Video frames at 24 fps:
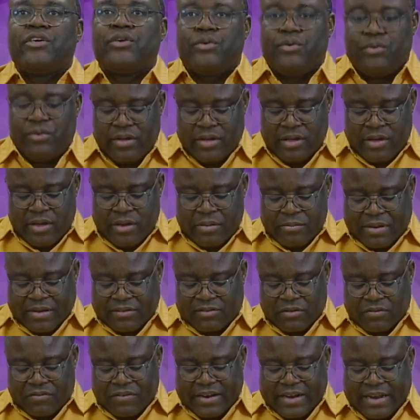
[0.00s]
you,
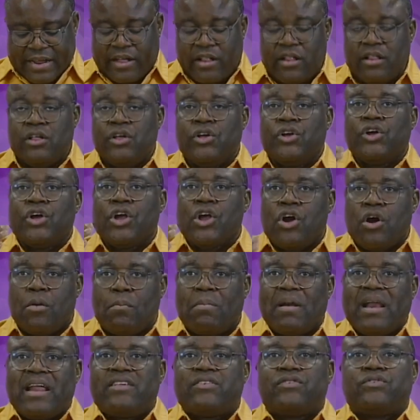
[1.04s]
Pastor Fidel. God
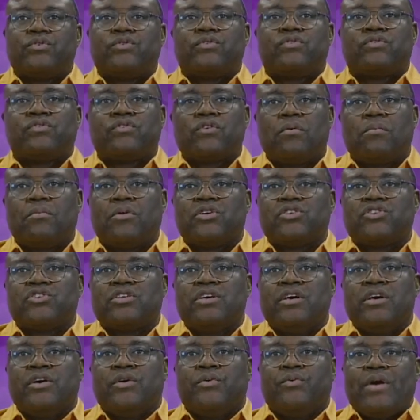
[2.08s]
bless you so much.
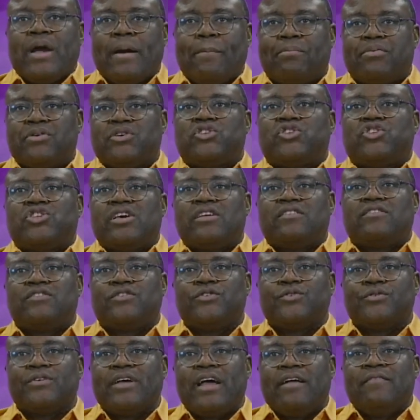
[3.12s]
We appreciate
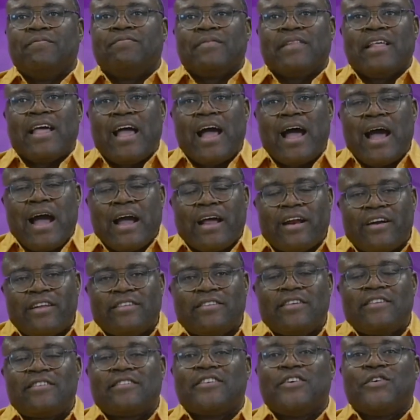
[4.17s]
you. Our
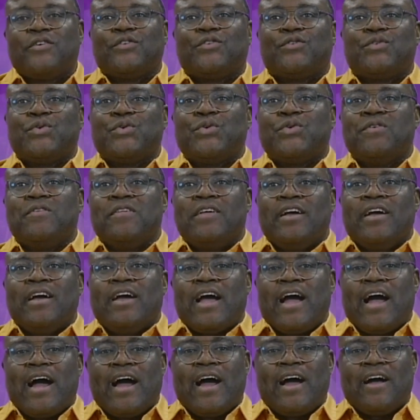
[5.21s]
greetings go to
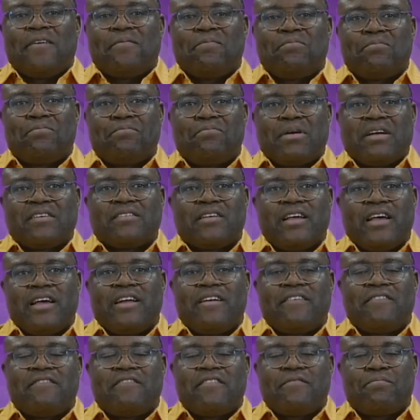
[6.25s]

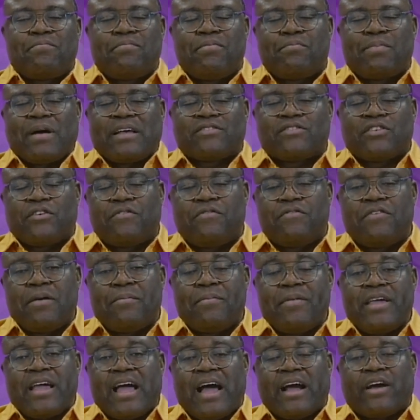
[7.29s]
Pastor
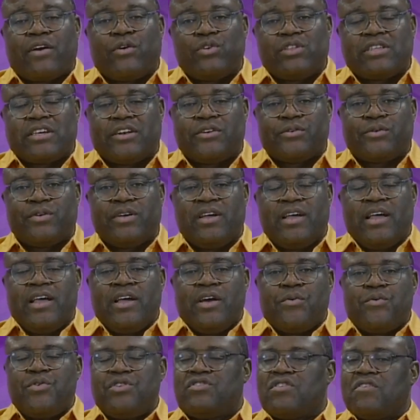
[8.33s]
Femi Akojenu,
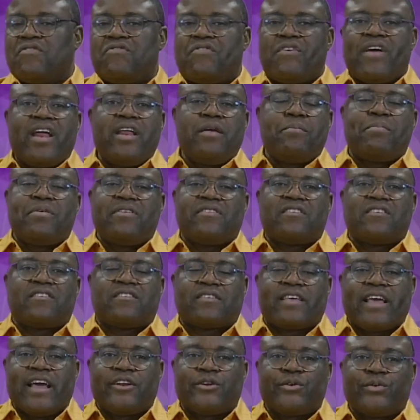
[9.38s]
with your very busy
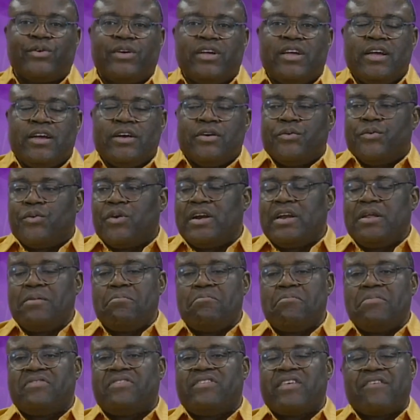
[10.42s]
schedule,
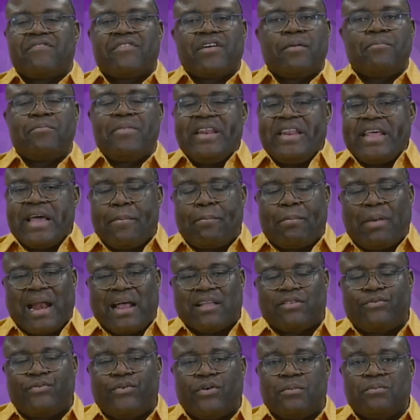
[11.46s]
running several media
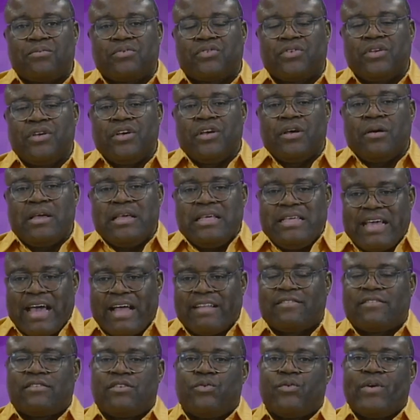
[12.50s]
platforms,
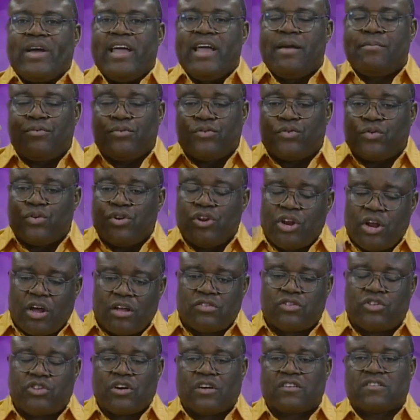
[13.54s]
yet you were able to
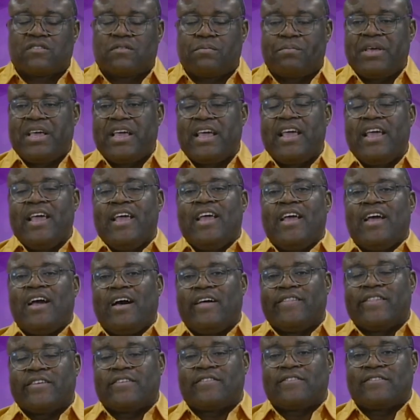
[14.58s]
not just be
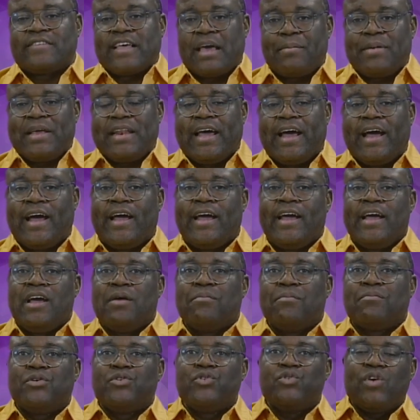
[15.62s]
at the seminar,
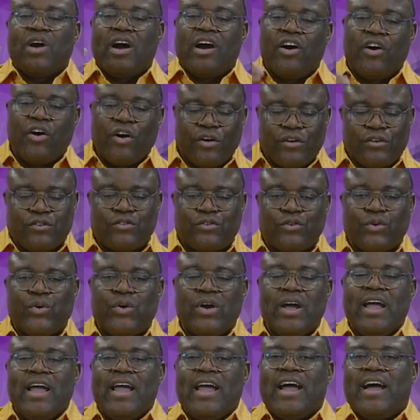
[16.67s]
but you were
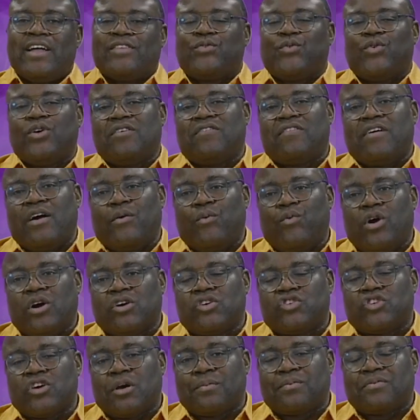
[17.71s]
also at one of our
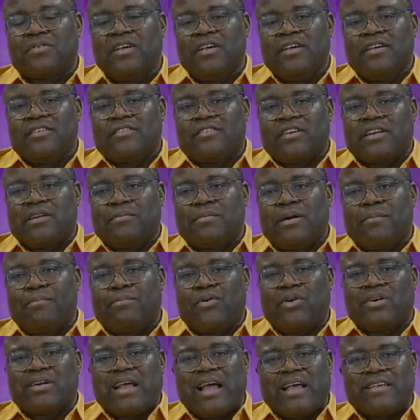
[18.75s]
workshops talking about
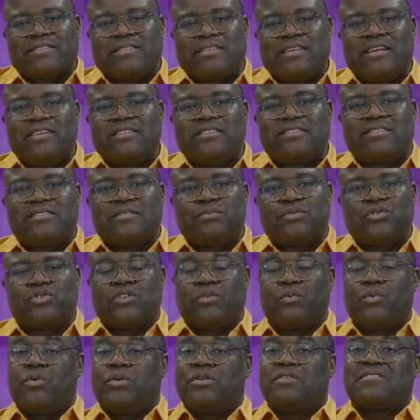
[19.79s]
broadcasting and distribution.
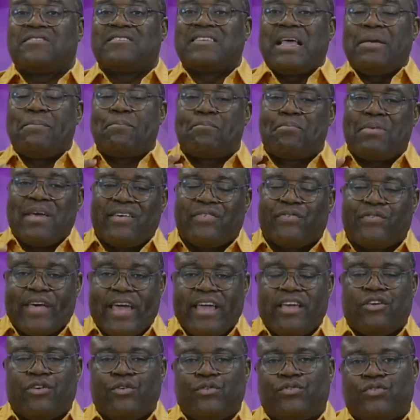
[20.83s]
We want to say a big
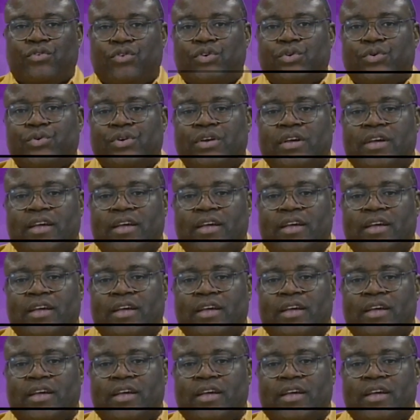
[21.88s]
thank you to you.